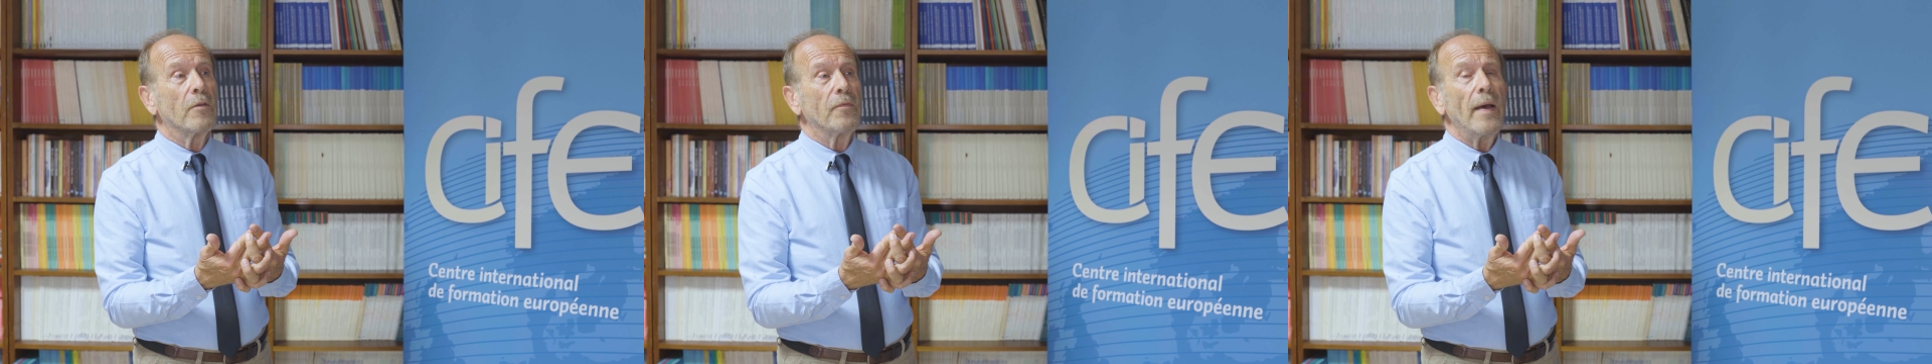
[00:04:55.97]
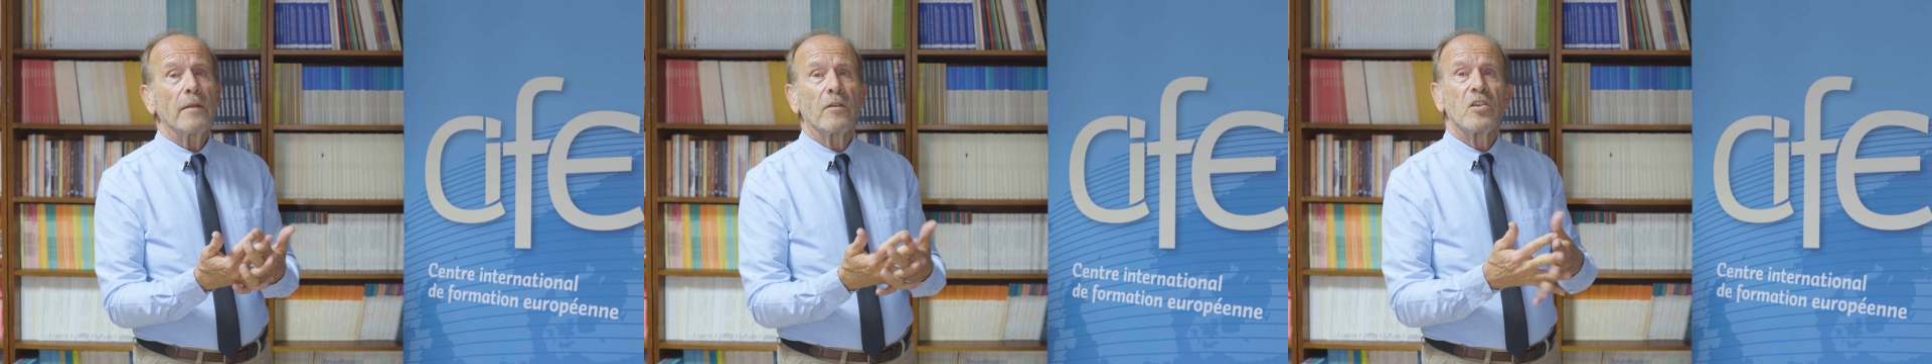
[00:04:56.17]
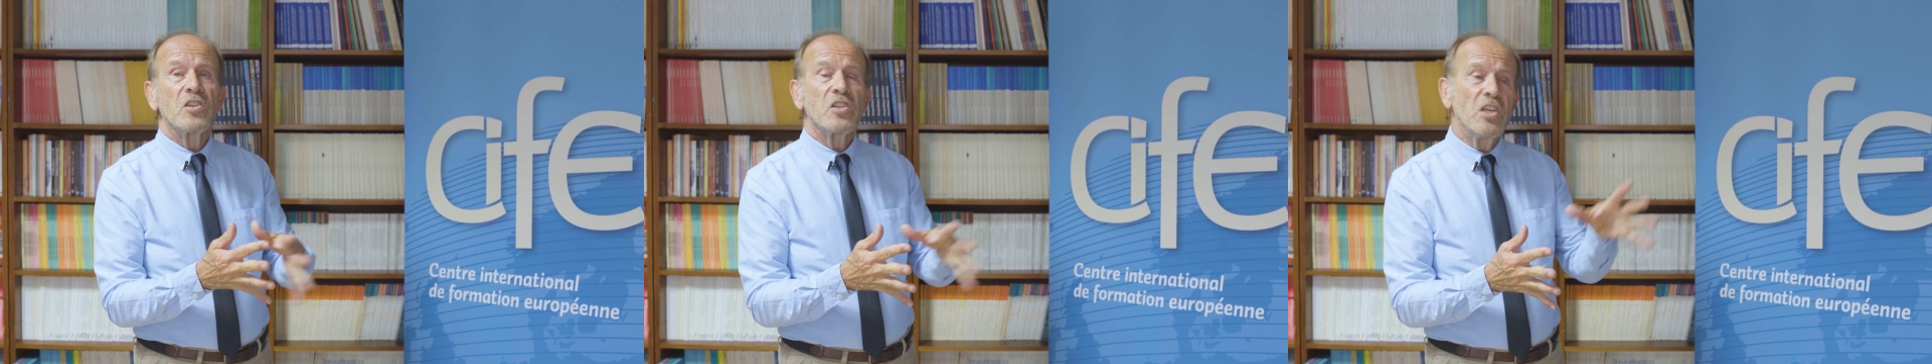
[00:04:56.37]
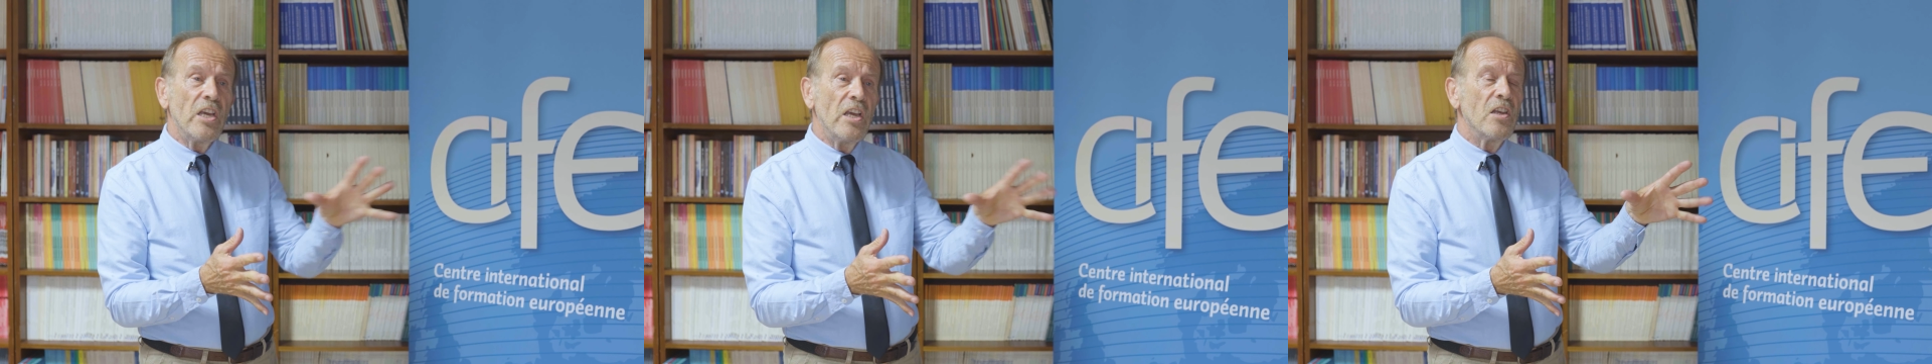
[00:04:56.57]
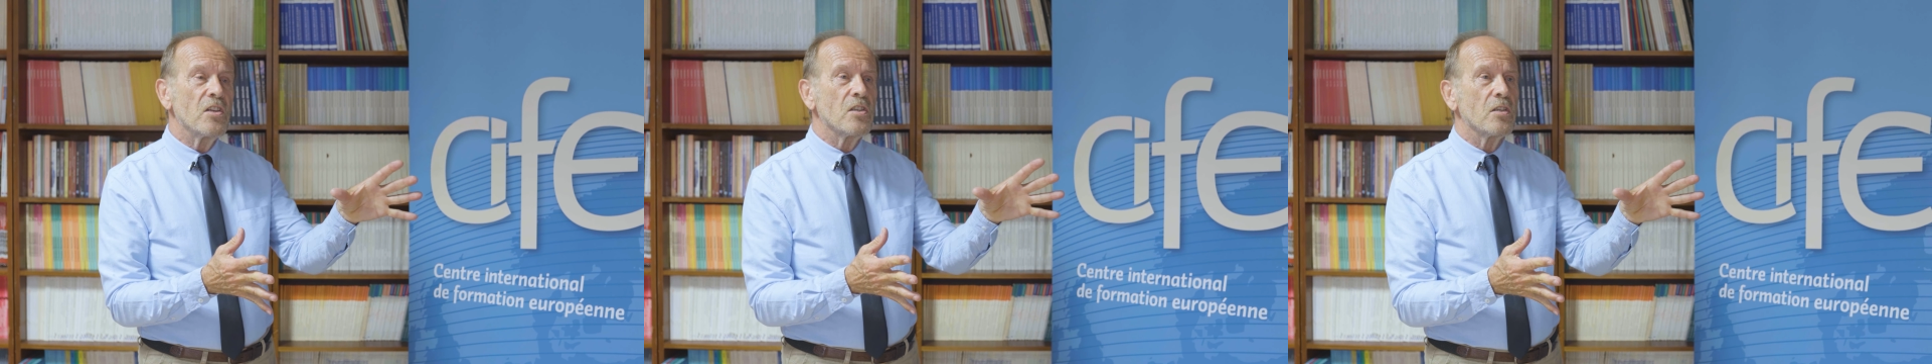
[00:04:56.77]
fact
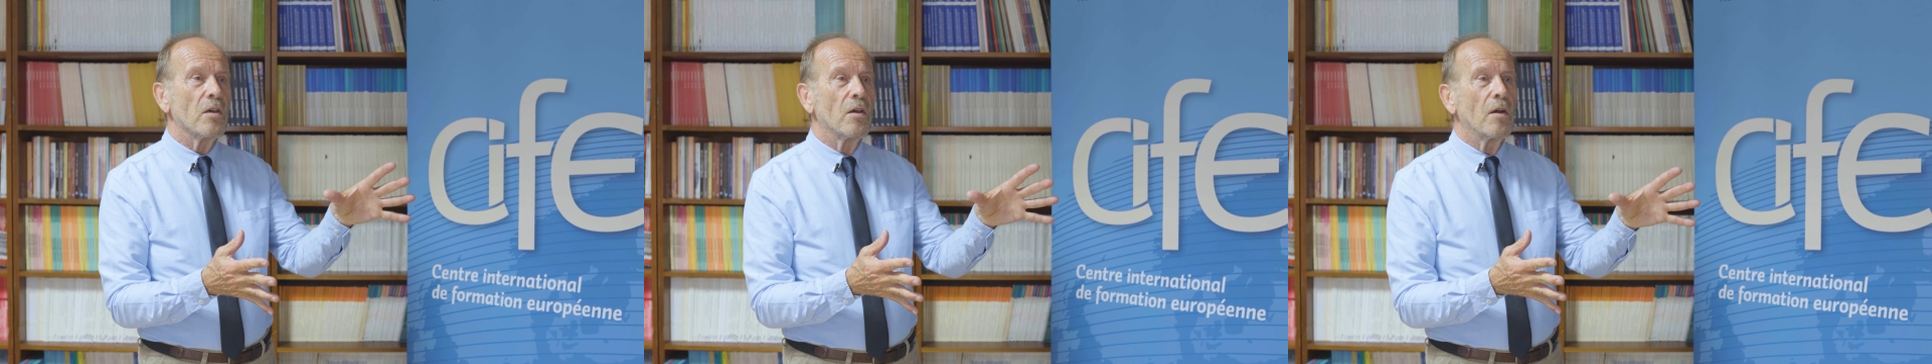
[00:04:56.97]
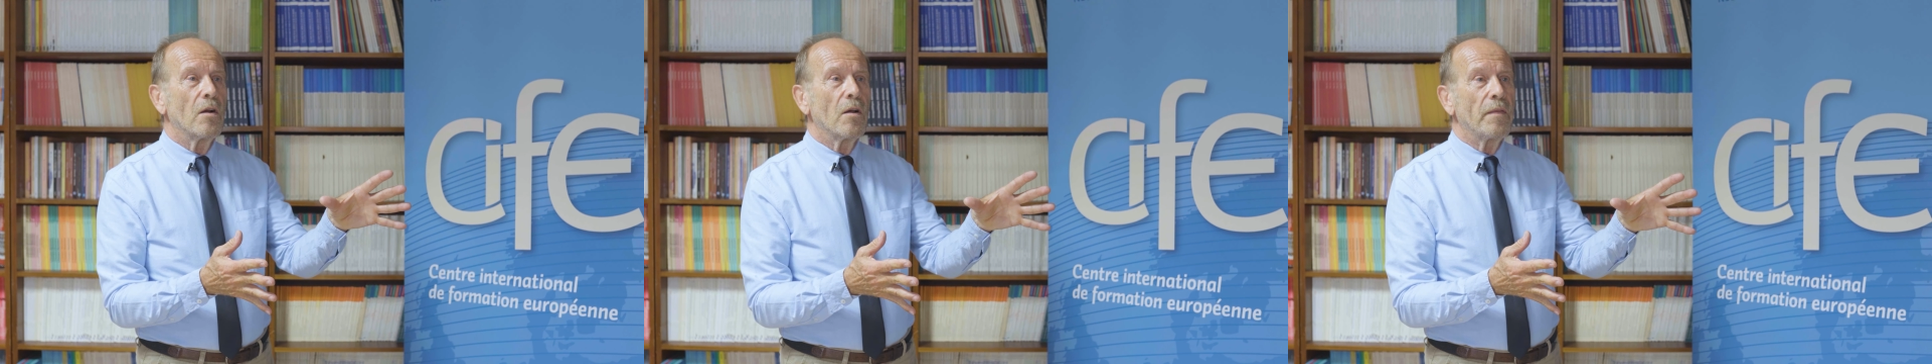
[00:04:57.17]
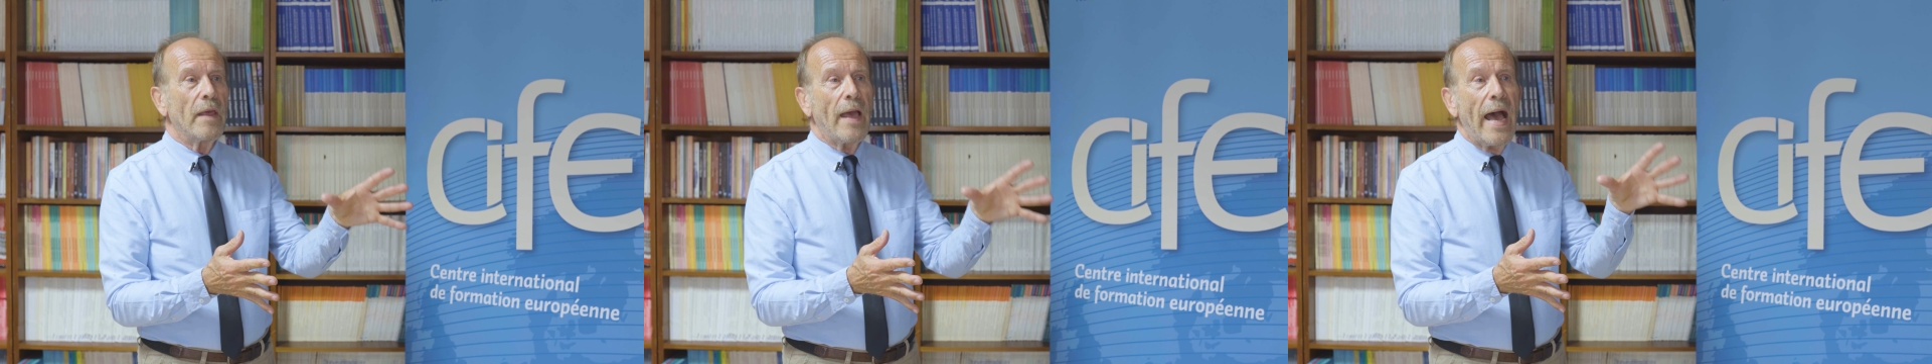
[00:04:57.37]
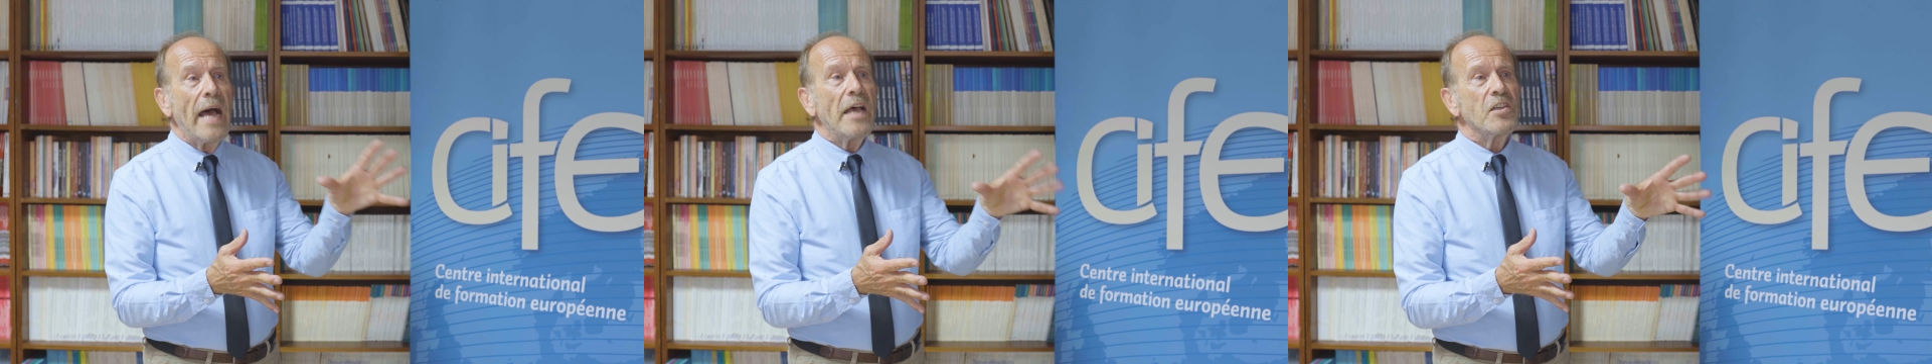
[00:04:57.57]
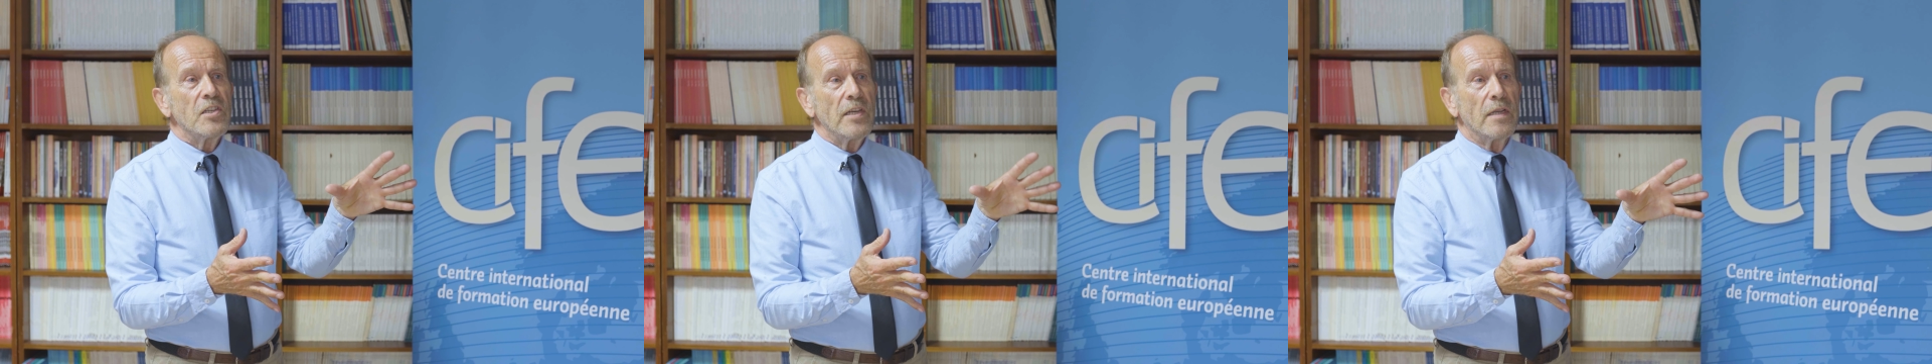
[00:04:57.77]
seize the
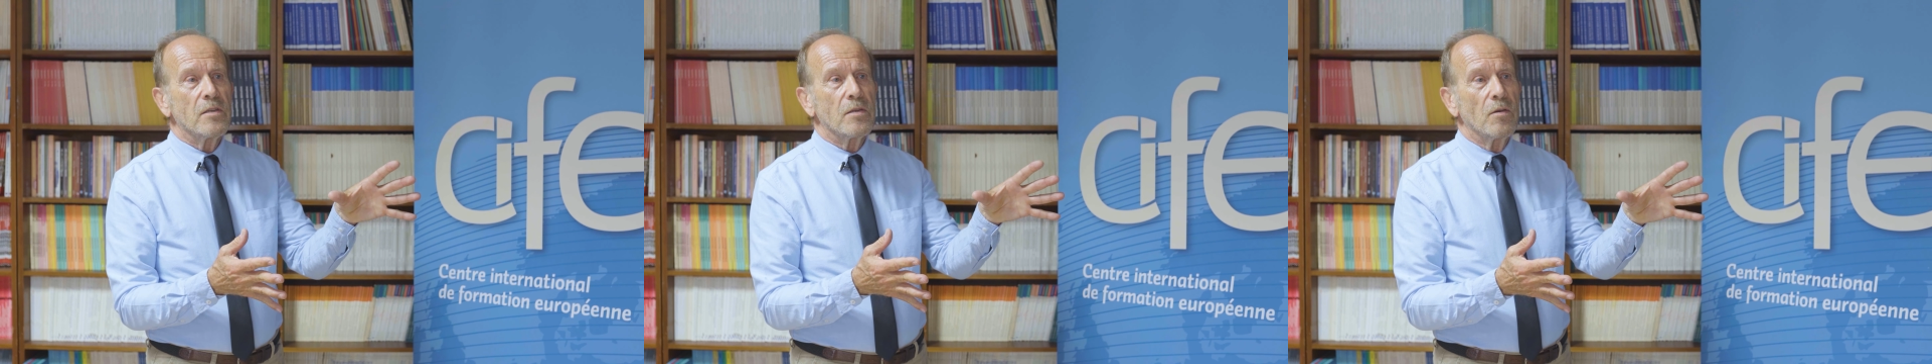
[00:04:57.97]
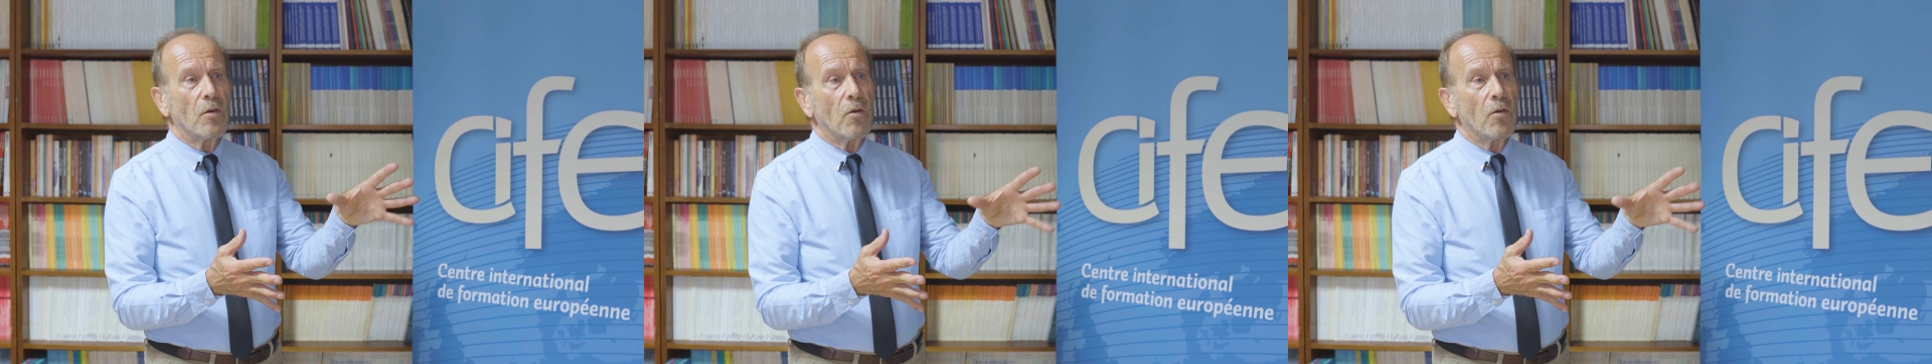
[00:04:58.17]
assets,